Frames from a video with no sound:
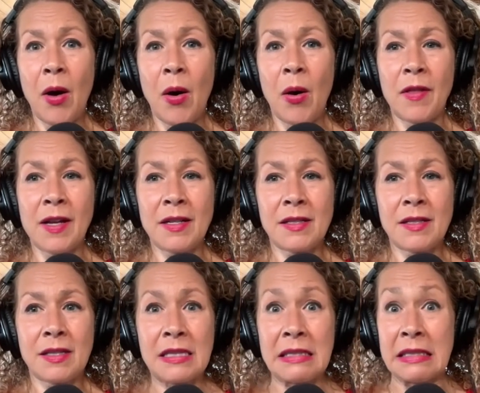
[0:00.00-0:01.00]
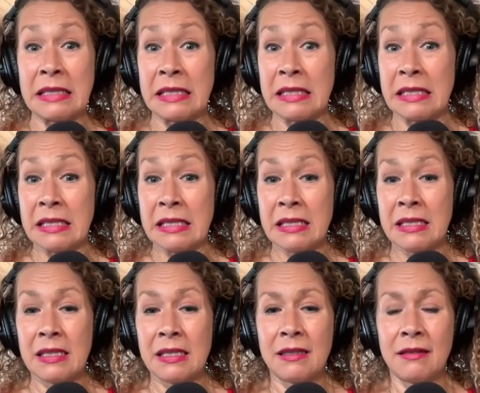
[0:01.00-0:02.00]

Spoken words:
yeah, yeah, yeah, yeah. So